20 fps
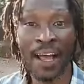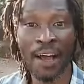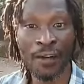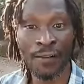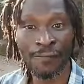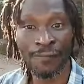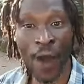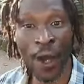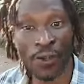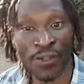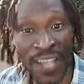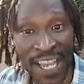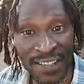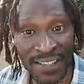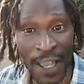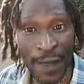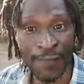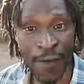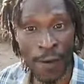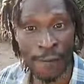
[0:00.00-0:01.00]
voters
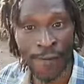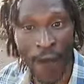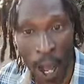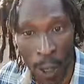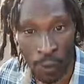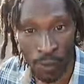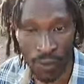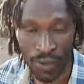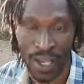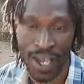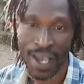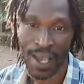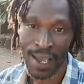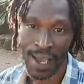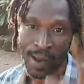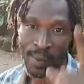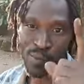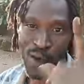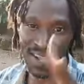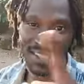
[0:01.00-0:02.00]
and for vote.
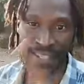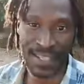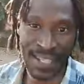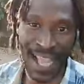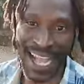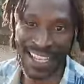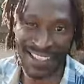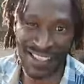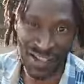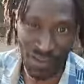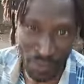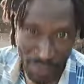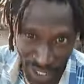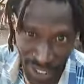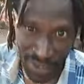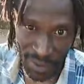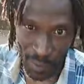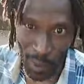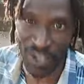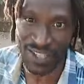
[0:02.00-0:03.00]
And what in that
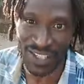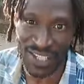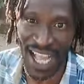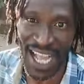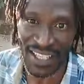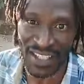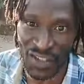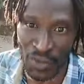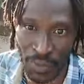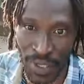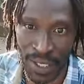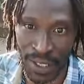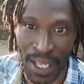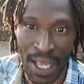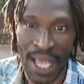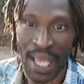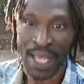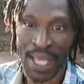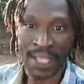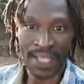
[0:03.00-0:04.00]
mean? What in that mean?
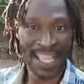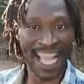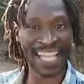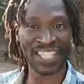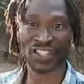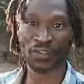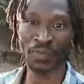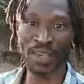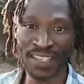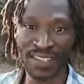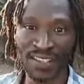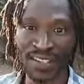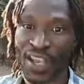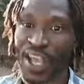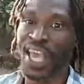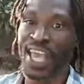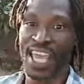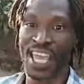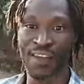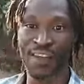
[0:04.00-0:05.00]
That means
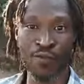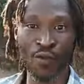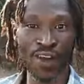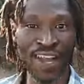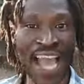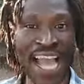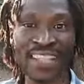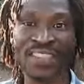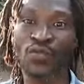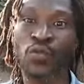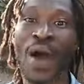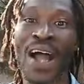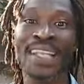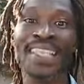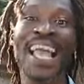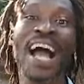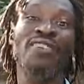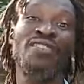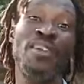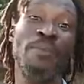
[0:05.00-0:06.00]
if we get
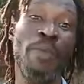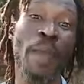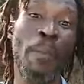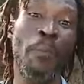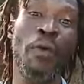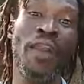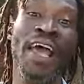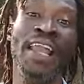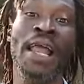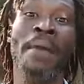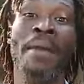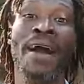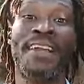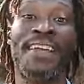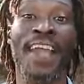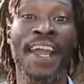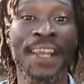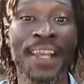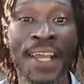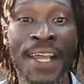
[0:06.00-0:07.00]
1,000 people in a
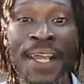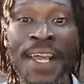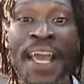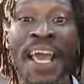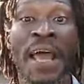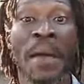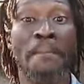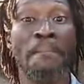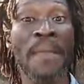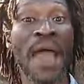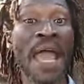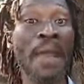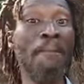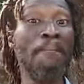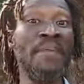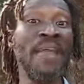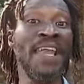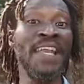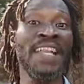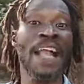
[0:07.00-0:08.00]
McKinney,
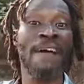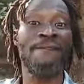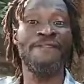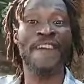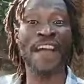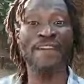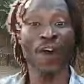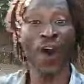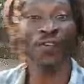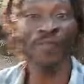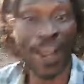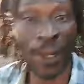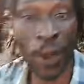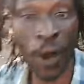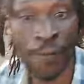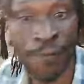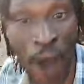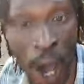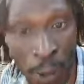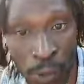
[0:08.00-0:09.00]
maybe now 500 go
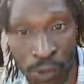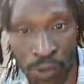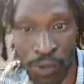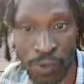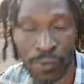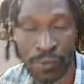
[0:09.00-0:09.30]
vote.